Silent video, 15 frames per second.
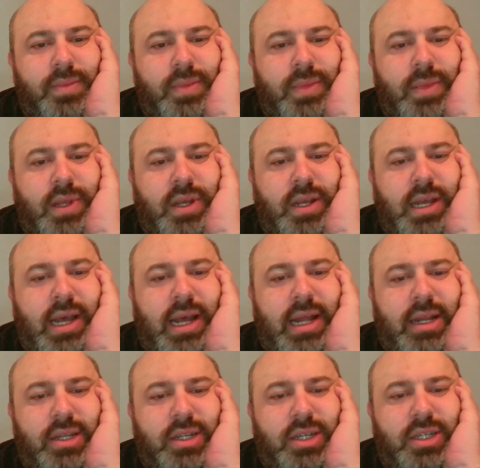Again,
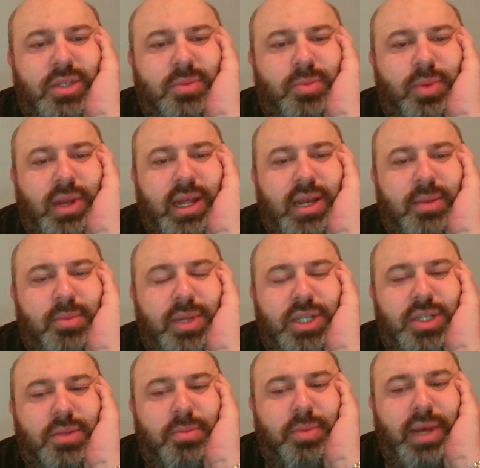just play the
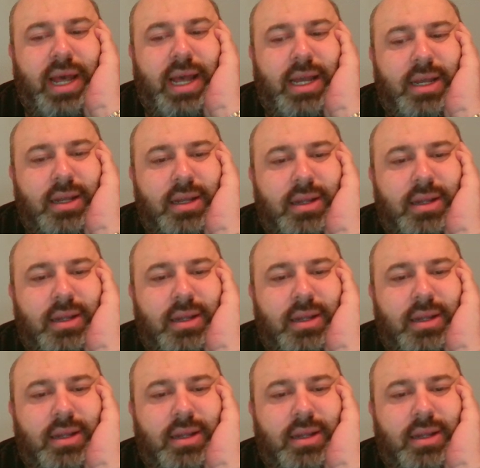bishop back.